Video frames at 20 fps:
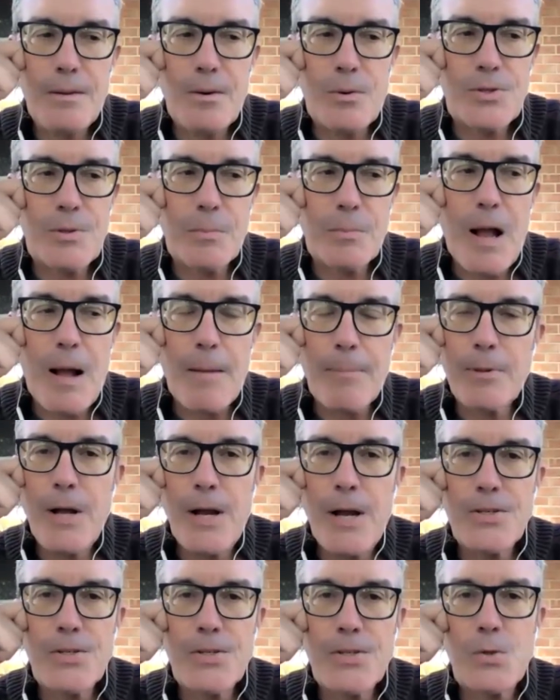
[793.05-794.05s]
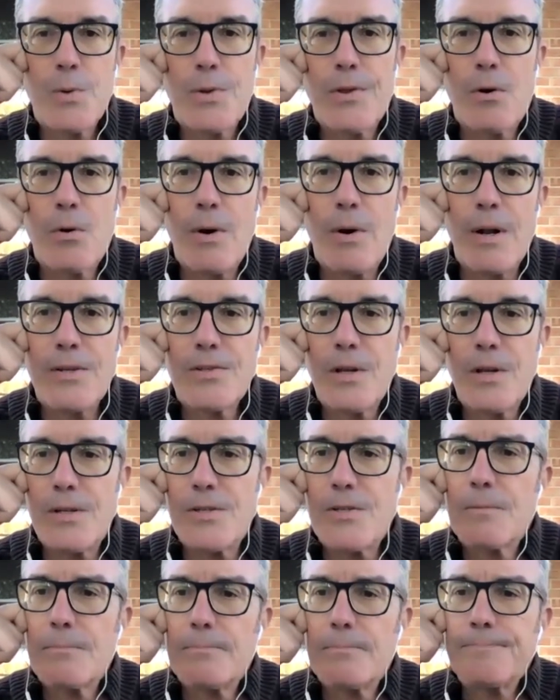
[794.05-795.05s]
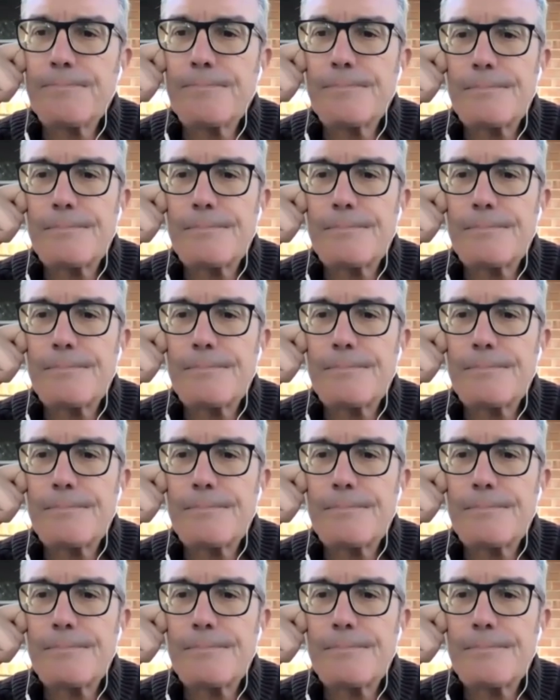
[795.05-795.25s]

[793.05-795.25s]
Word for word: there were some complications with our grandson's